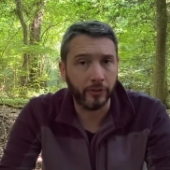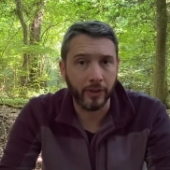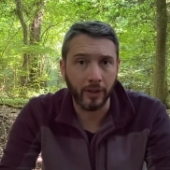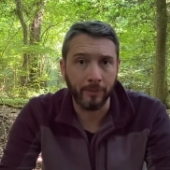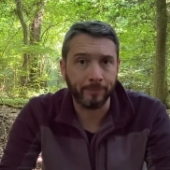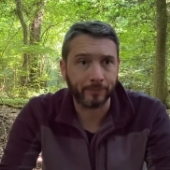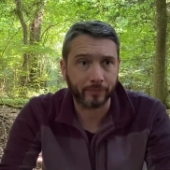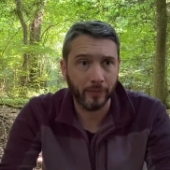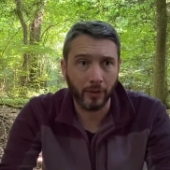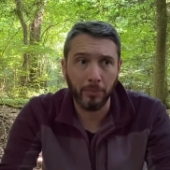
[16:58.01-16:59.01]
thing
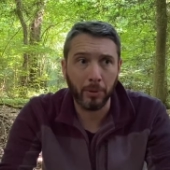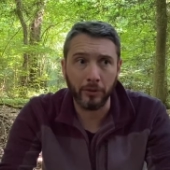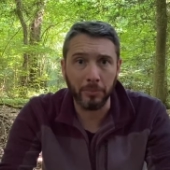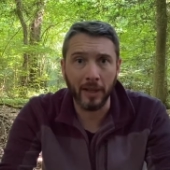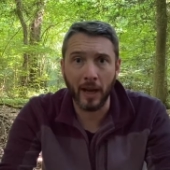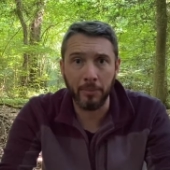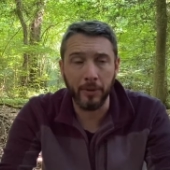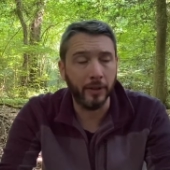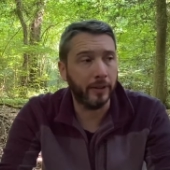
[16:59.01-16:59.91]
that could possibly happen.